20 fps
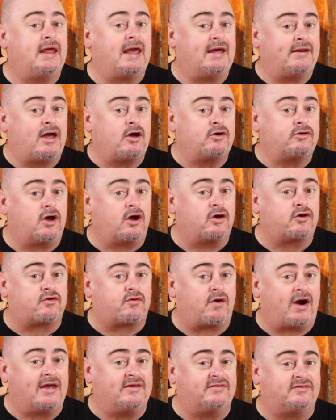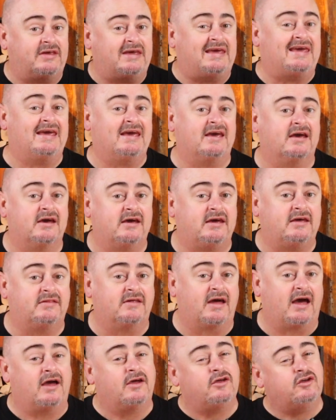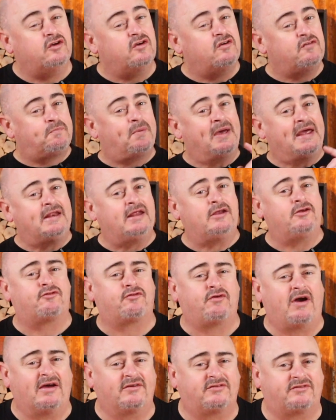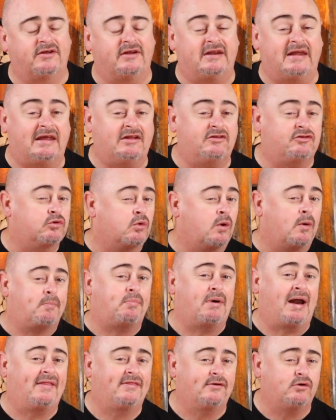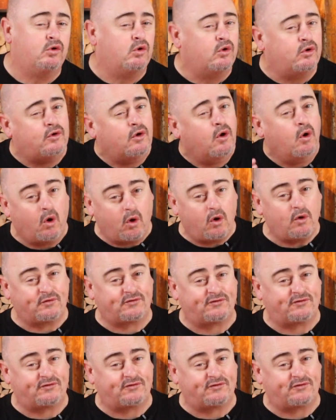Now don't go crazy here either. You've been entrusted into a brotherhood or